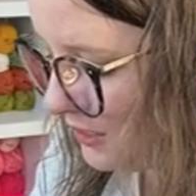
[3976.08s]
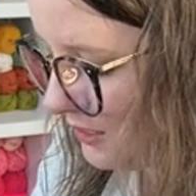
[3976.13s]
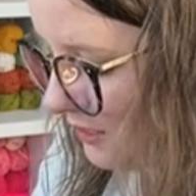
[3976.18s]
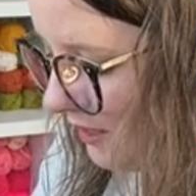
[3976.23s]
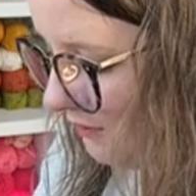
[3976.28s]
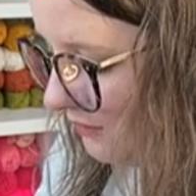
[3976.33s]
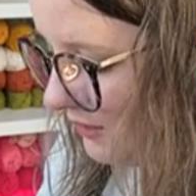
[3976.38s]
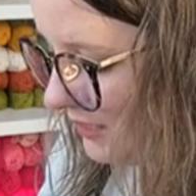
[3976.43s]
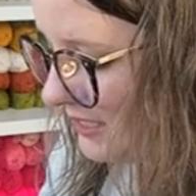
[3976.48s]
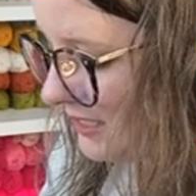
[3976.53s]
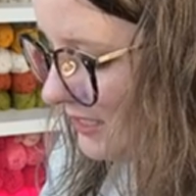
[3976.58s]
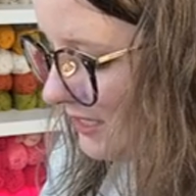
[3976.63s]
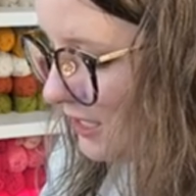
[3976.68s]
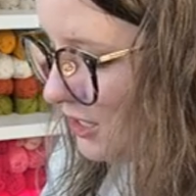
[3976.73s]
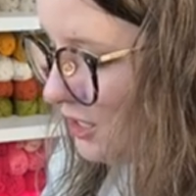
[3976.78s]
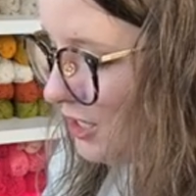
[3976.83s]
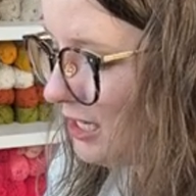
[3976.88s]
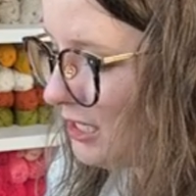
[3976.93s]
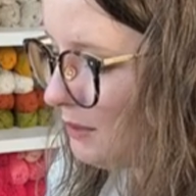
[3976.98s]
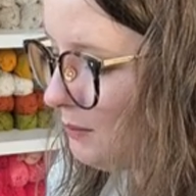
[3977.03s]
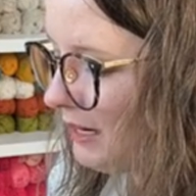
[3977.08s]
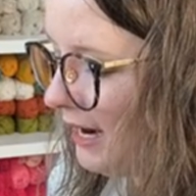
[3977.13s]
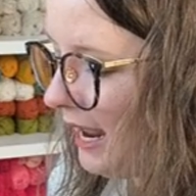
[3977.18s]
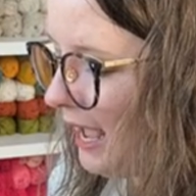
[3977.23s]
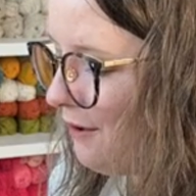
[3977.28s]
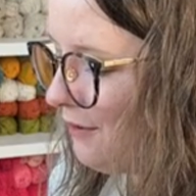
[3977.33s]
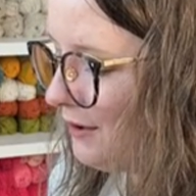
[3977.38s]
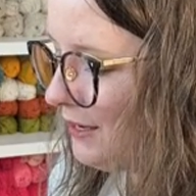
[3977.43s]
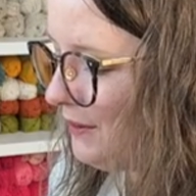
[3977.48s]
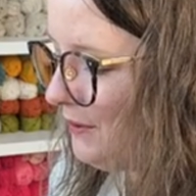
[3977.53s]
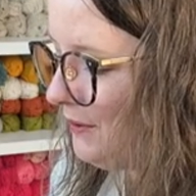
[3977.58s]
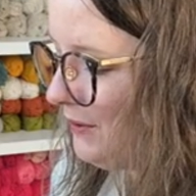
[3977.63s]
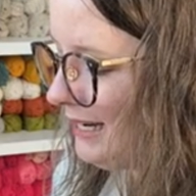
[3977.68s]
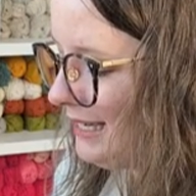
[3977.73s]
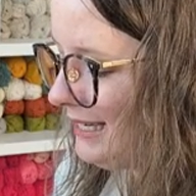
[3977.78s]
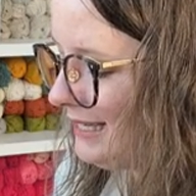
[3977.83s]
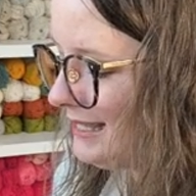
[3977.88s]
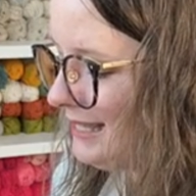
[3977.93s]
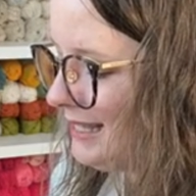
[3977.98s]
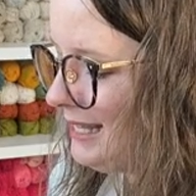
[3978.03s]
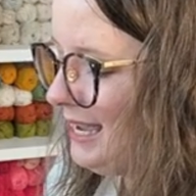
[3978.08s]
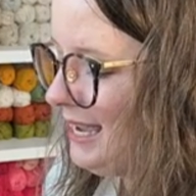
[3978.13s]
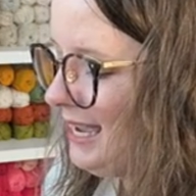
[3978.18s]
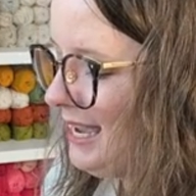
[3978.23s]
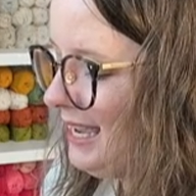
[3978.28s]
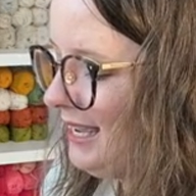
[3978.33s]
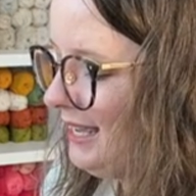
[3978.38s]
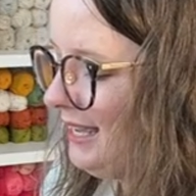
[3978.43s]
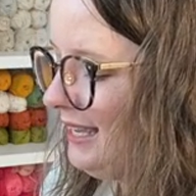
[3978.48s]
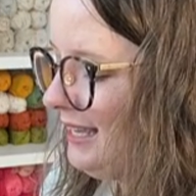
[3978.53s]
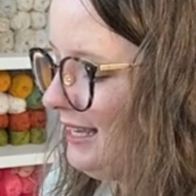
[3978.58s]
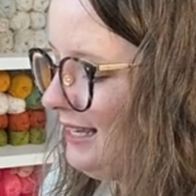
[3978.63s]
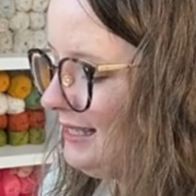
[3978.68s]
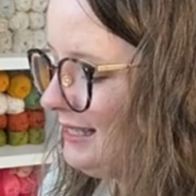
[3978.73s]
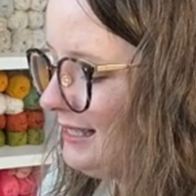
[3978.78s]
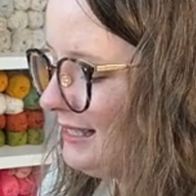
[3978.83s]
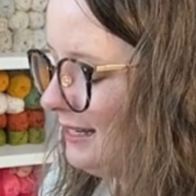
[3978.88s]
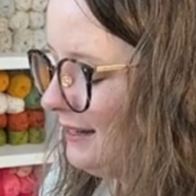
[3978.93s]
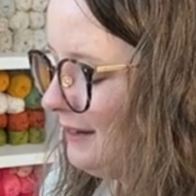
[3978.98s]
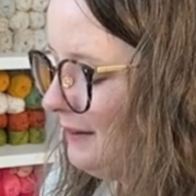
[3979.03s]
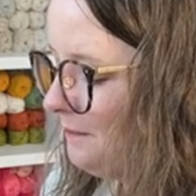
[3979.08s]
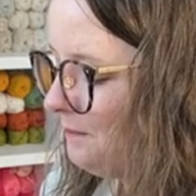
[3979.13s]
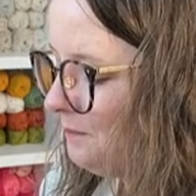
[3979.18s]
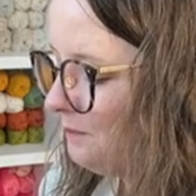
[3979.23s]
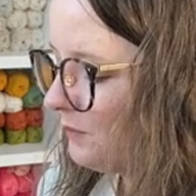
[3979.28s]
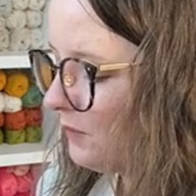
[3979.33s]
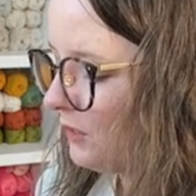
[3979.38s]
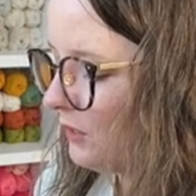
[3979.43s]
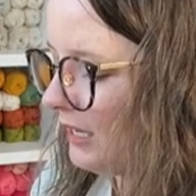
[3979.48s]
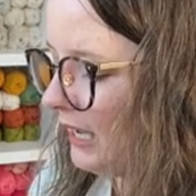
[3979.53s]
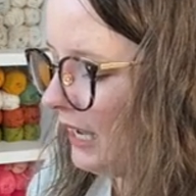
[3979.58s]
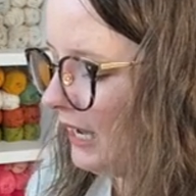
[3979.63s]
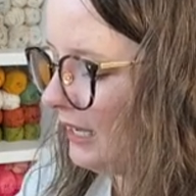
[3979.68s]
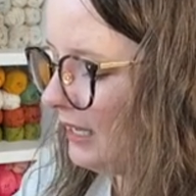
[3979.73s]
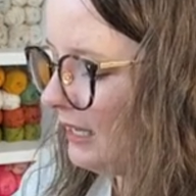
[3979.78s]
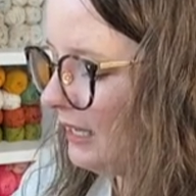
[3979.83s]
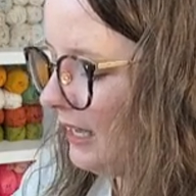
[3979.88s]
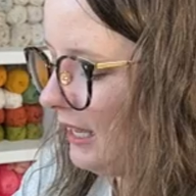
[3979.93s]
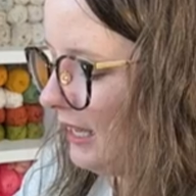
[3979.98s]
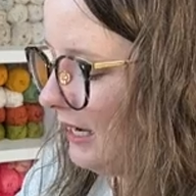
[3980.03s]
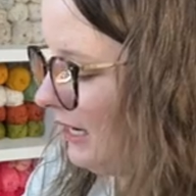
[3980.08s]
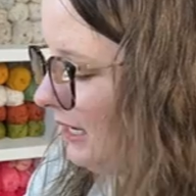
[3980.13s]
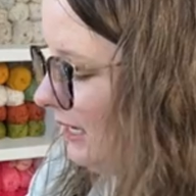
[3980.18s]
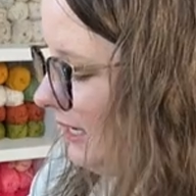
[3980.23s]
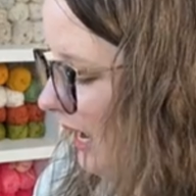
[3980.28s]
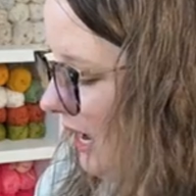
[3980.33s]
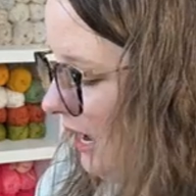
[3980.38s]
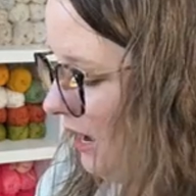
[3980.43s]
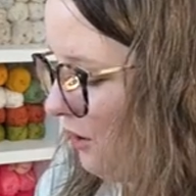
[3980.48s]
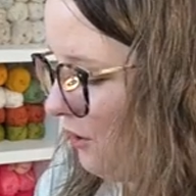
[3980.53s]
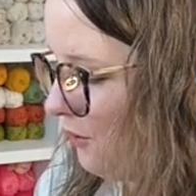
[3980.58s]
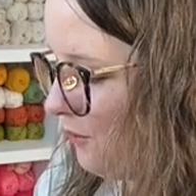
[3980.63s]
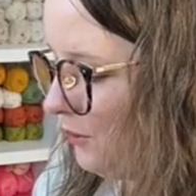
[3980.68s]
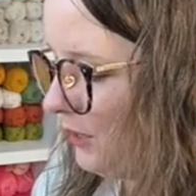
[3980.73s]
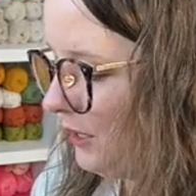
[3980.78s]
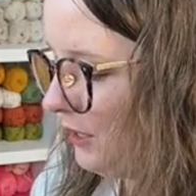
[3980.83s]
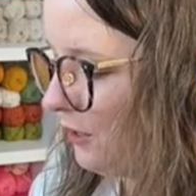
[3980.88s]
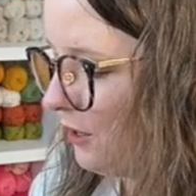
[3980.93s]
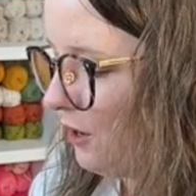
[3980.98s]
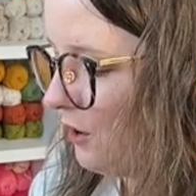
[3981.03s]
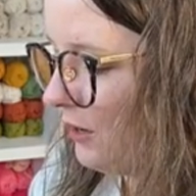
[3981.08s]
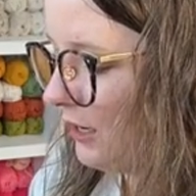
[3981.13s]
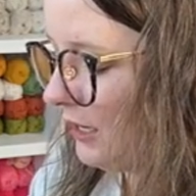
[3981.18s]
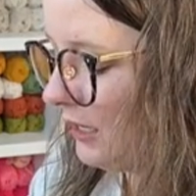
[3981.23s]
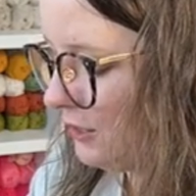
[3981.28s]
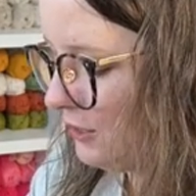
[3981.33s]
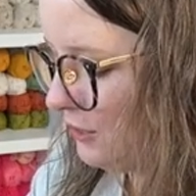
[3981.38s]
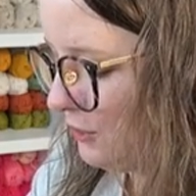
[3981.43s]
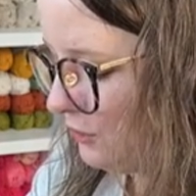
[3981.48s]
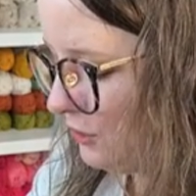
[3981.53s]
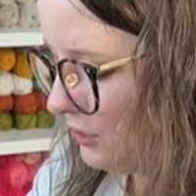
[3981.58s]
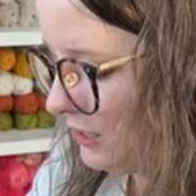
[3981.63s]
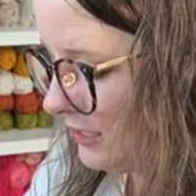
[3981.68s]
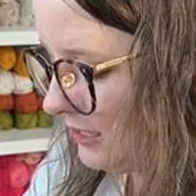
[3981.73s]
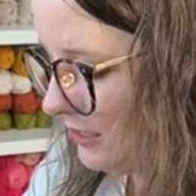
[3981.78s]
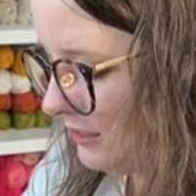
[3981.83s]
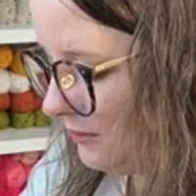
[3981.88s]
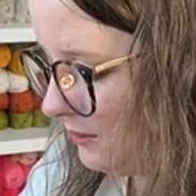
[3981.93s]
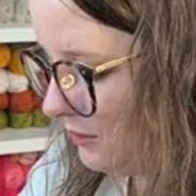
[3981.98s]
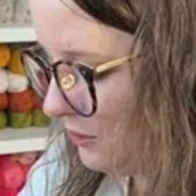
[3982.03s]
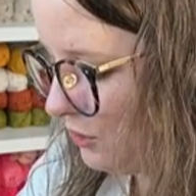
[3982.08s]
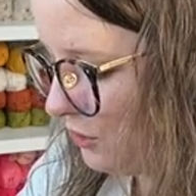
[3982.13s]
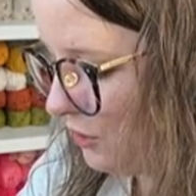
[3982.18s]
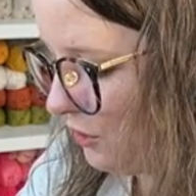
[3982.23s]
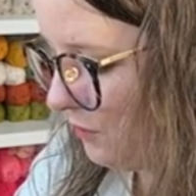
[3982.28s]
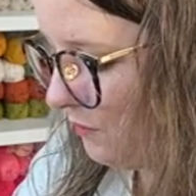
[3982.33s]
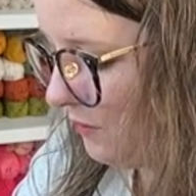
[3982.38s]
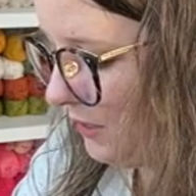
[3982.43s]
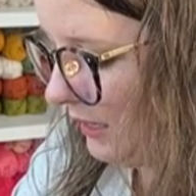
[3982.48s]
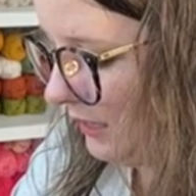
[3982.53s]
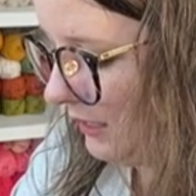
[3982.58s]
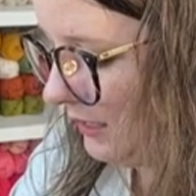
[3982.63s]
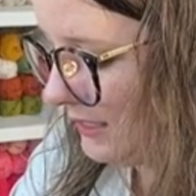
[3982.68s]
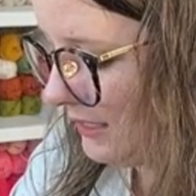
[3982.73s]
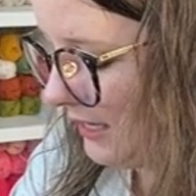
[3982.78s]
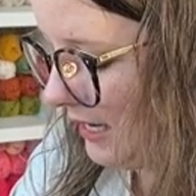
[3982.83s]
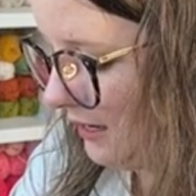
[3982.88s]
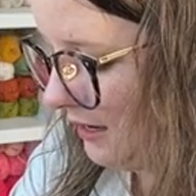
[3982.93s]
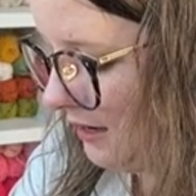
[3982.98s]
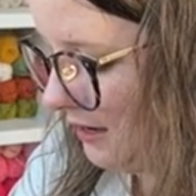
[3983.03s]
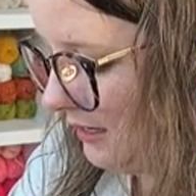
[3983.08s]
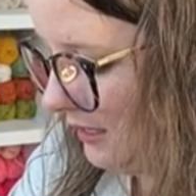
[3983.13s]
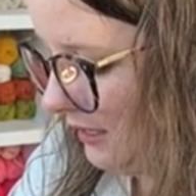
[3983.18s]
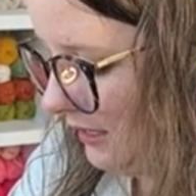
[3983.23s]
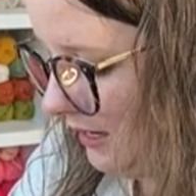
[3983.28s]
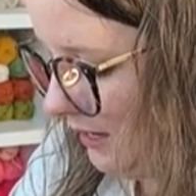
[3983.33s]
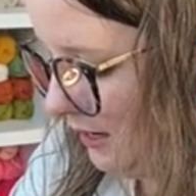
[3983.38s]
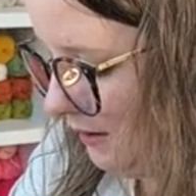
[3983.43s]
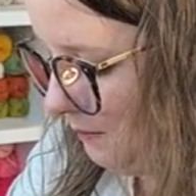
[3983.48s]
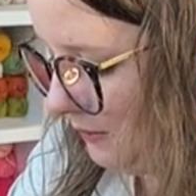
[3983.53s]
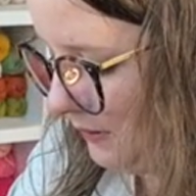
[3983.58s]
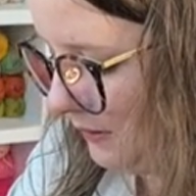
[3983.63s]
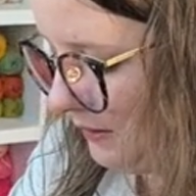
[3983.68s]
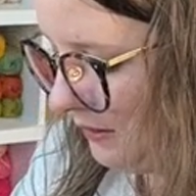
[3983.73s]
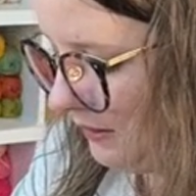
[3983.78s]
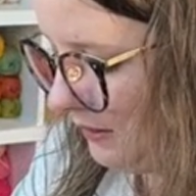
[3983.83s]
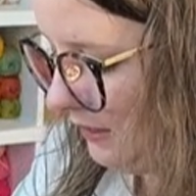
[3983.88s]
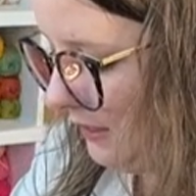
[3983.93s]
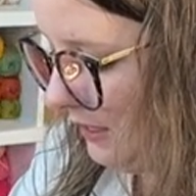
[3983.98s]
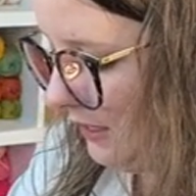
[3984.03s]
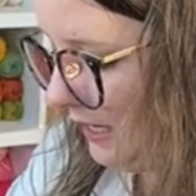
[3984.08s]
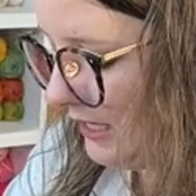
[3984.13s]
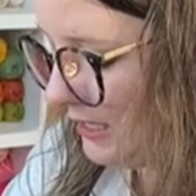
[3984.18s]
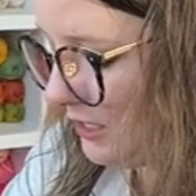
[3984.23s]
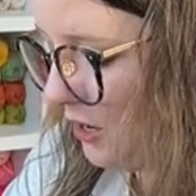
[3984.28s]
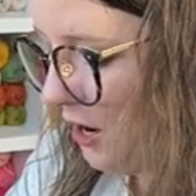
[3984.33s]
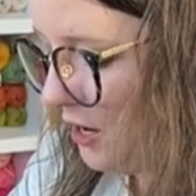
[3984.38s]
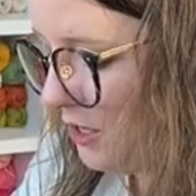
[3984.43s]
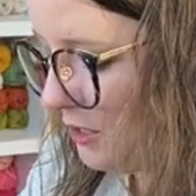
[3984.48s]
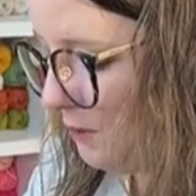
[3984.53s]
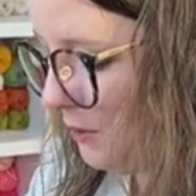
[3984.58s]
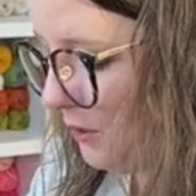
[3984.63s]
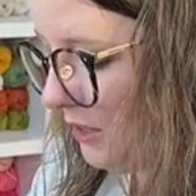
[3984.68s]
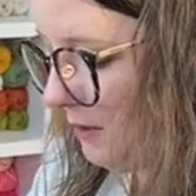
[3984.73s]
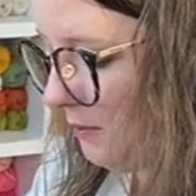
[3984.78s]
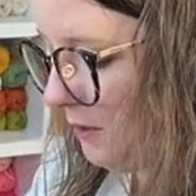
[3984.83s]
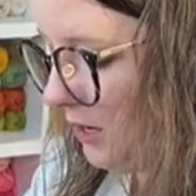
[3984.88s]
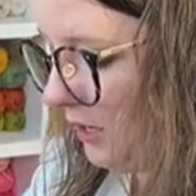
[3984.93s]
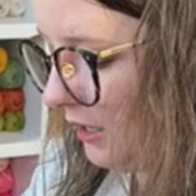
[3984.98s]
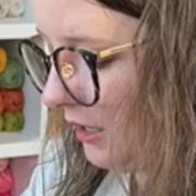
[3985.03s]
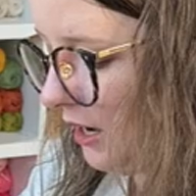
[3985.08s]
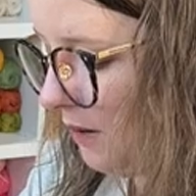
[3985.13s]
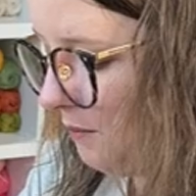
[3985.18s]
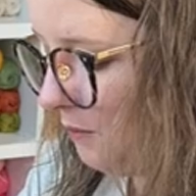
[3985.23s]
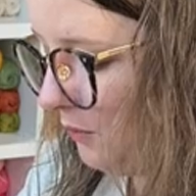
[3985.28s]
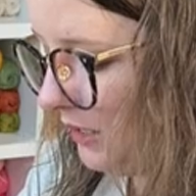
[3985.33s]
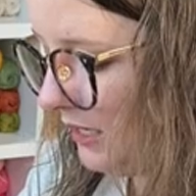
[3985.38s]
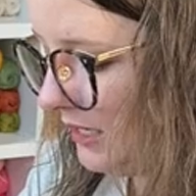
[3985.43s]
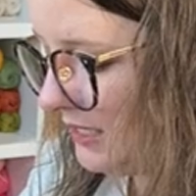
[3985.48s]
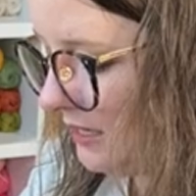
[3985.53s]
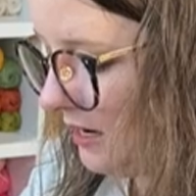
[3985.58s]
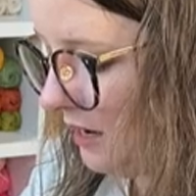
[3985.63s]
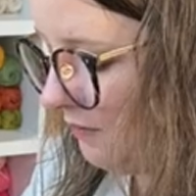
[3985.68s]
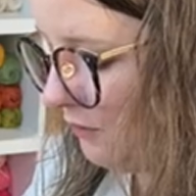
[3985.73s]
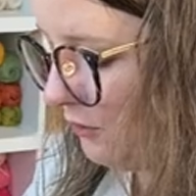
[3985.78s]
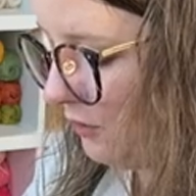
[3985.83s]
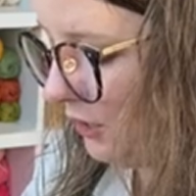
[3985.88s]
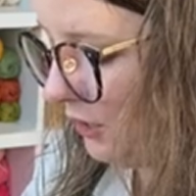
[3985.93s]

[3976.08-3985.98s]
of the stitches. But how cute is this? Okay, and now we are going to just show you what it looks like on a cup. It's hard to put them on a cup when it's not full of